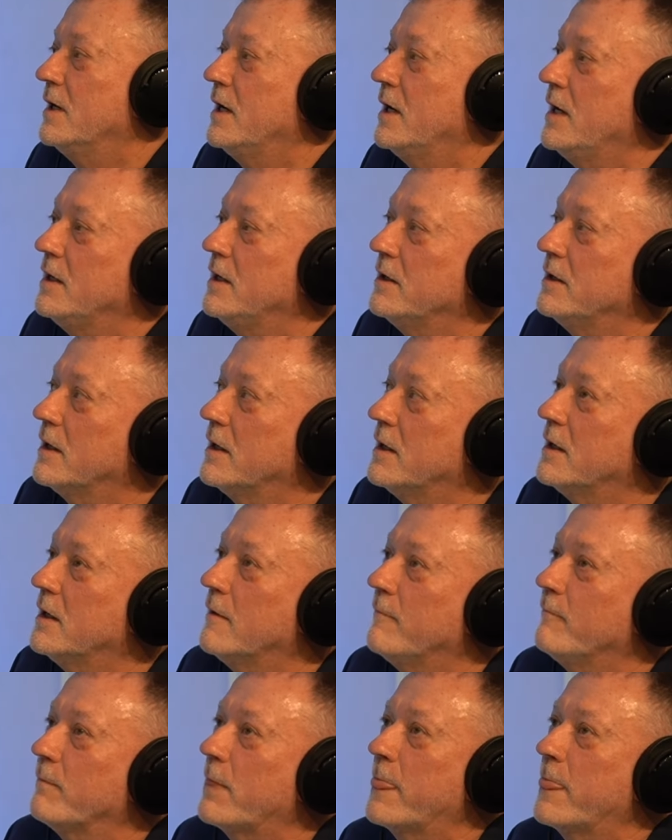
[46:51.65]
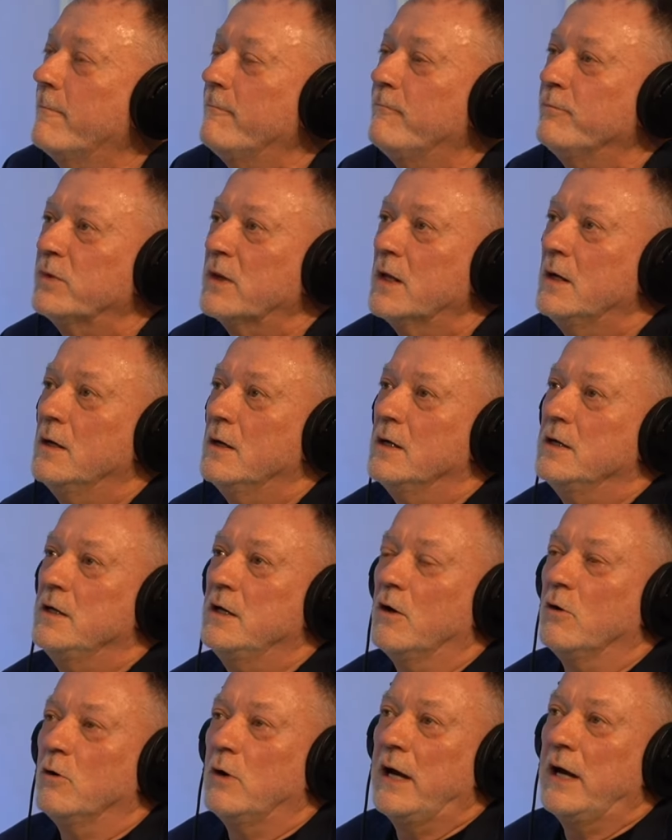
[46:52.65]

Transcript: And um, you know,